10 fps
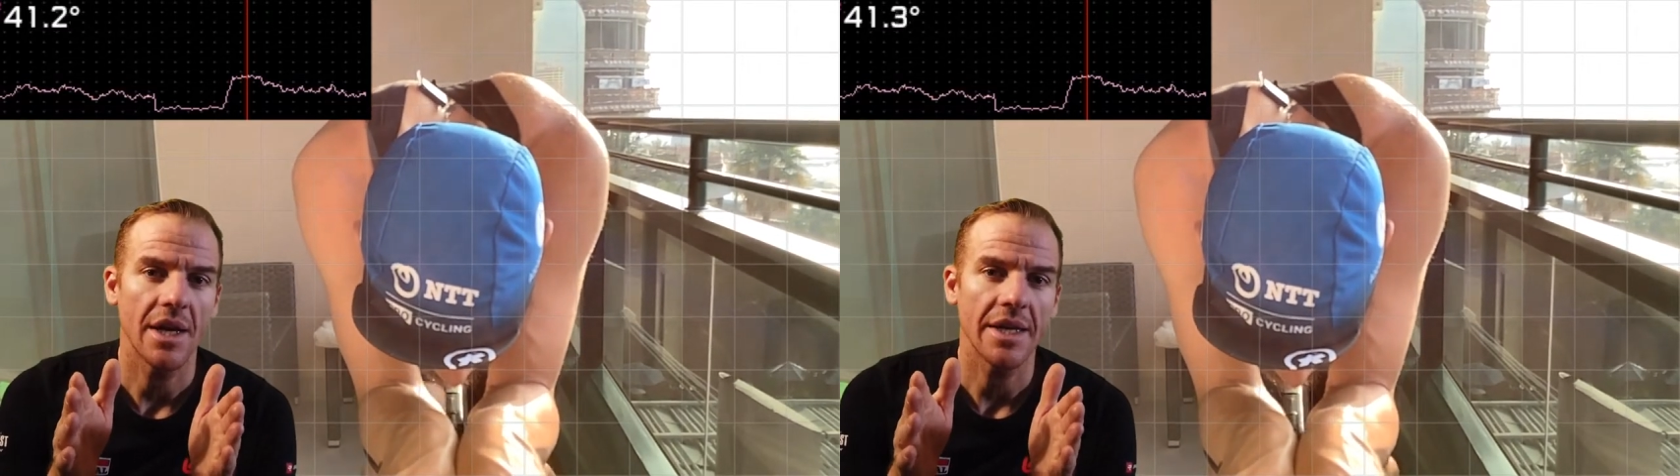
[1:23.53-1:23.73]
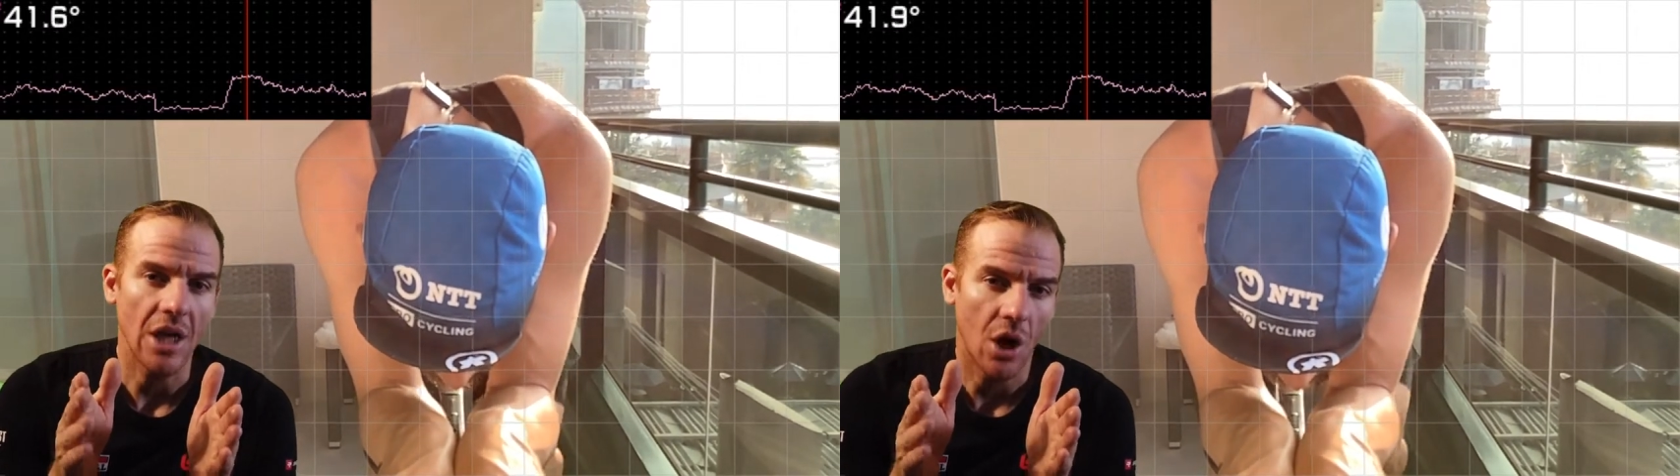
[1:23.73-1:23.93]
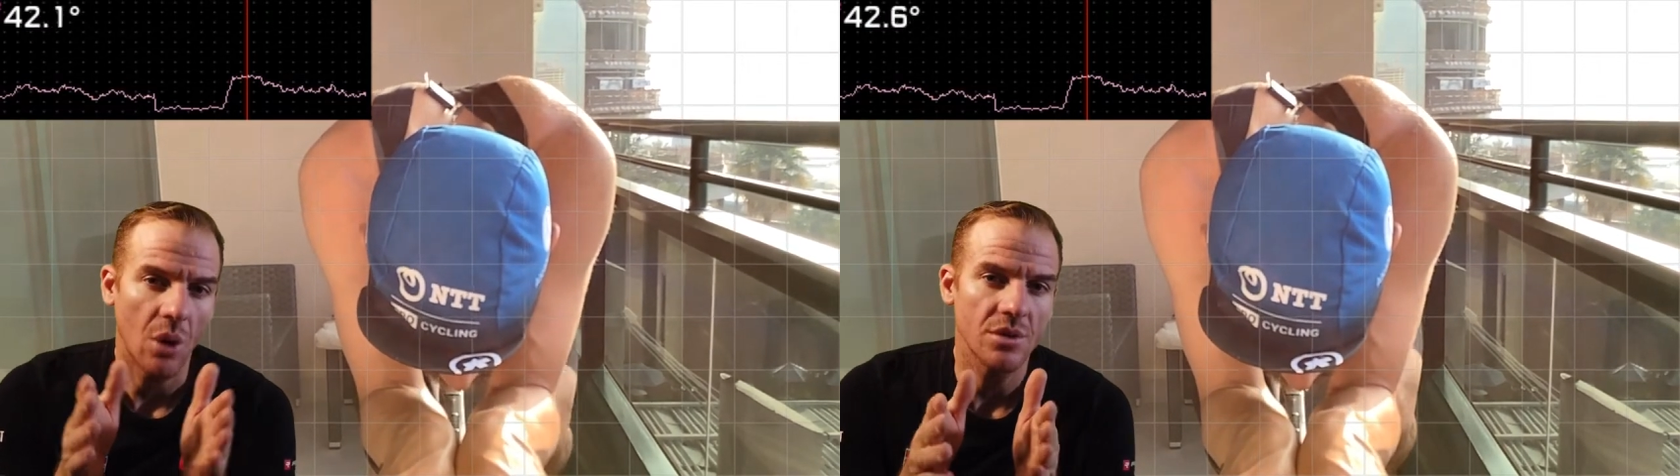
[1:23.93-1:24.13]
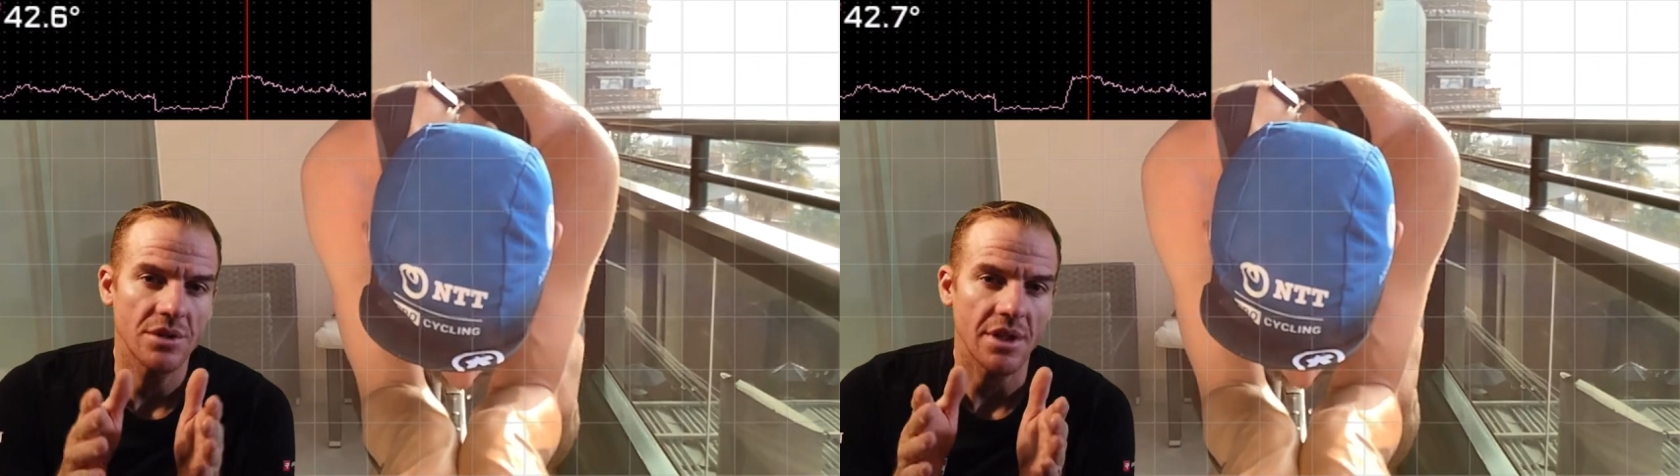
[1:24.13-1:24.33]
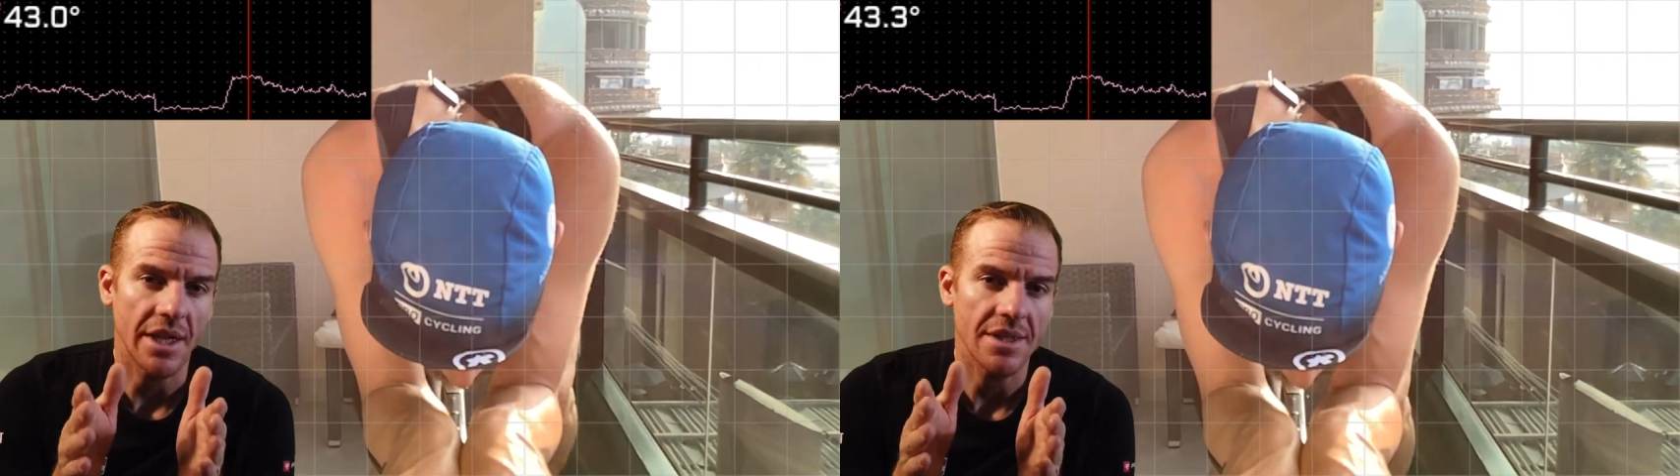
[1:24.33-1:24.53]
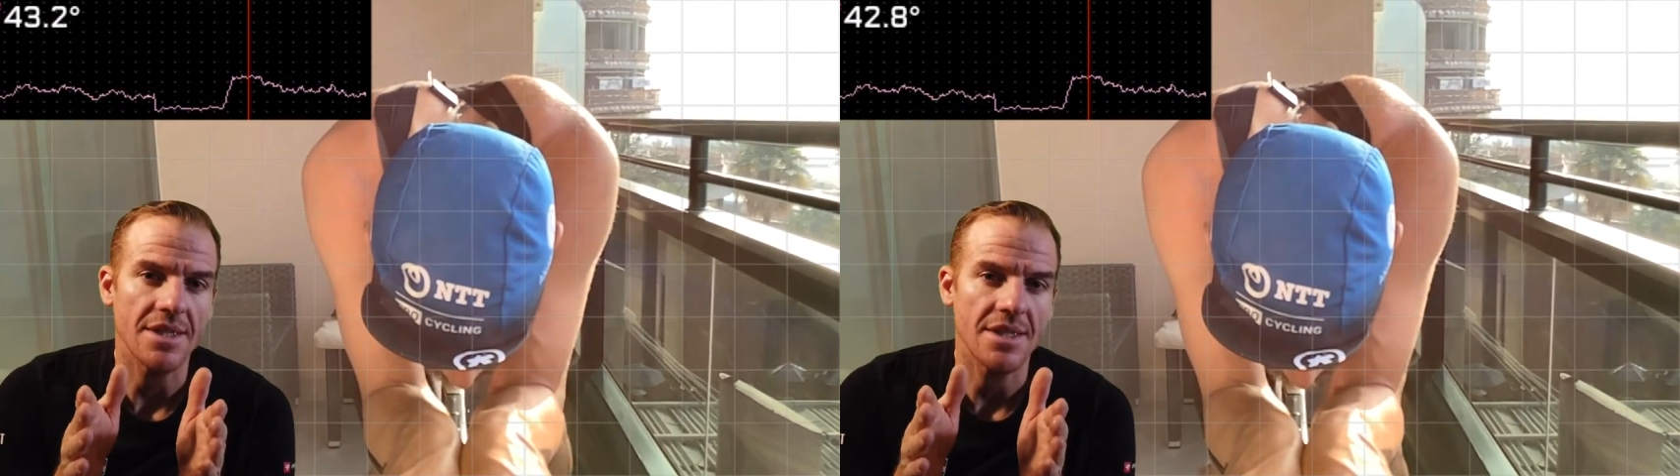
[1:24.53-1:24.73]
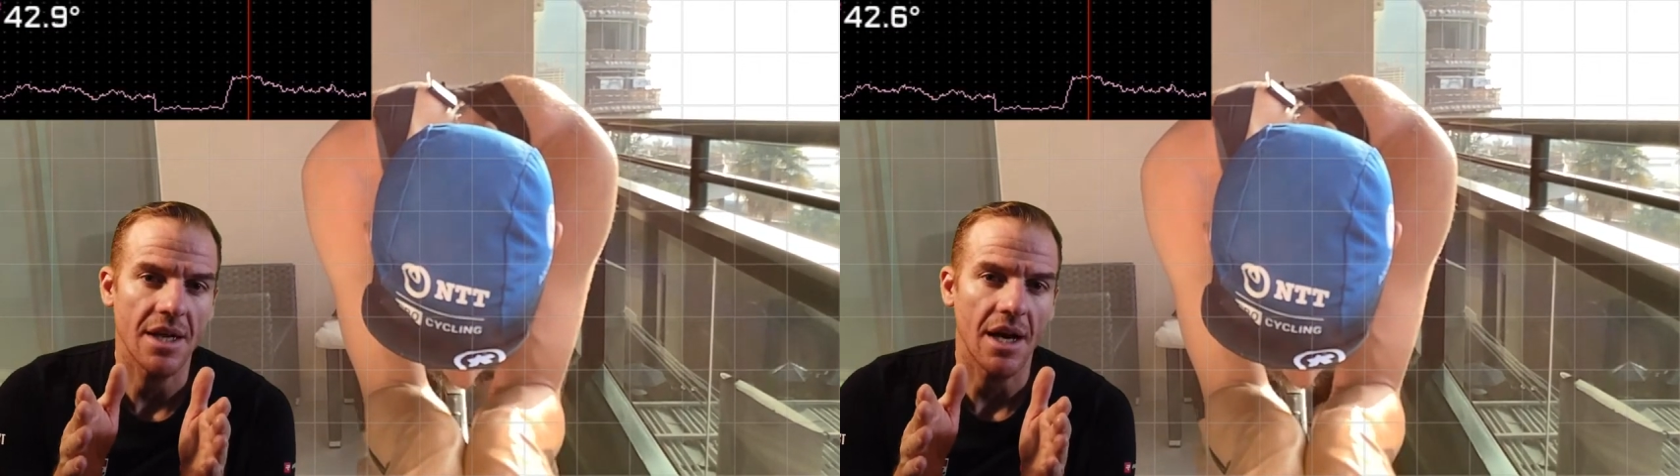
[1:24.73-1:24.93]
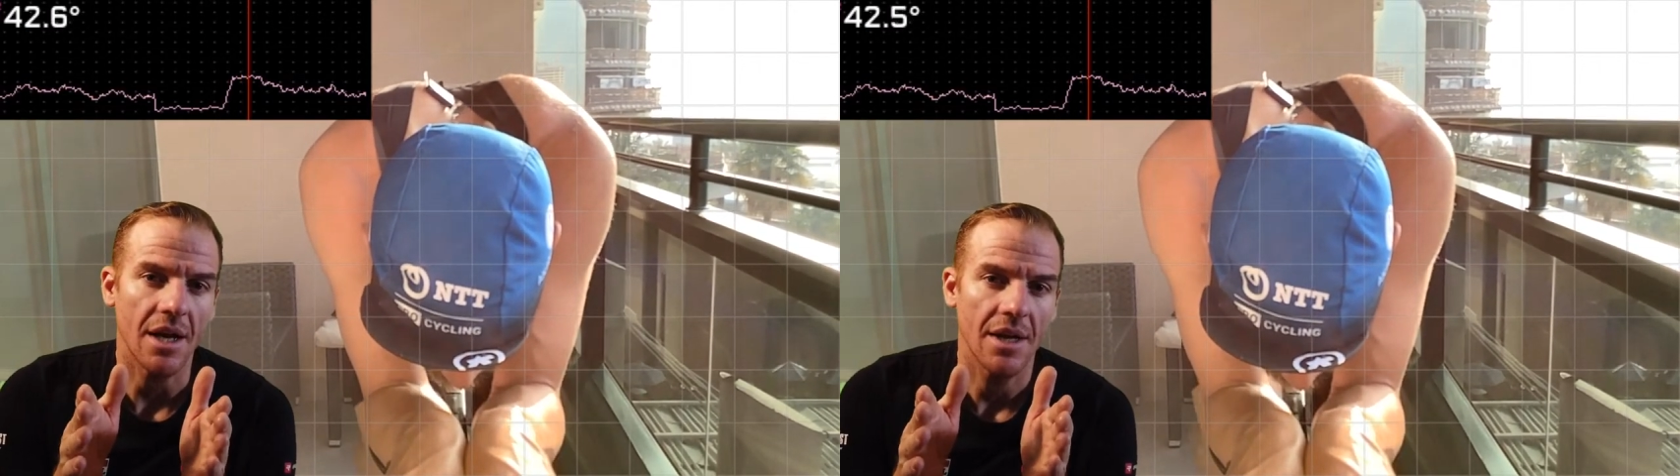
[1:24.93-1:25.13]
and he holds it at the
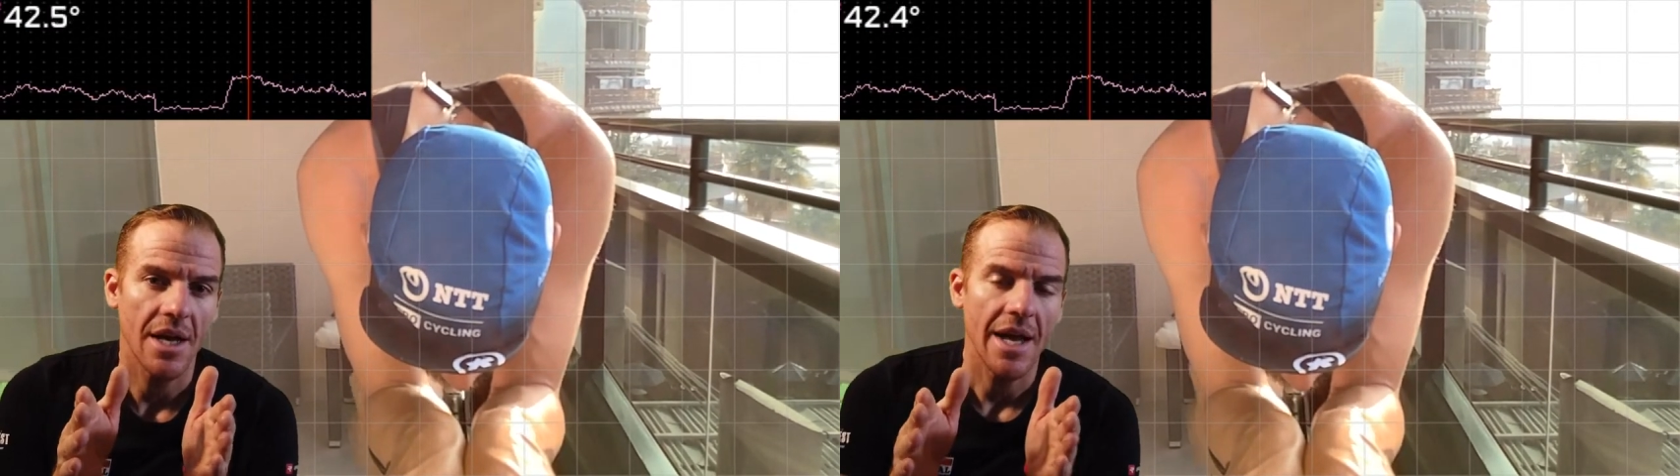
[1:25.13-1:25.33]
start,